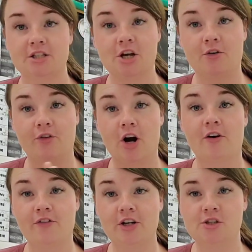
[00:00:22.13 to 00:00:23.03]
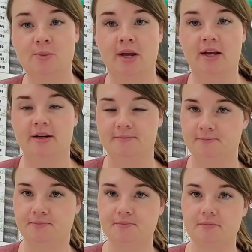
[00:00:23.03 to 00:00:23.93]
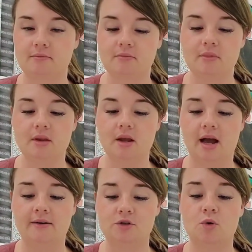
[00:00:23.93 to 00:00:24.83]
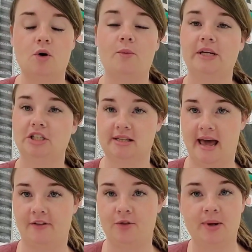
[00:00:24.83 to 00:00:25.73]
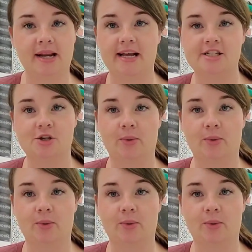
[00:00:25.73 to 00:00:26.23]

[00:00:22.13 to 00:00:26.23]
So for our first week of school, we just had 3 days.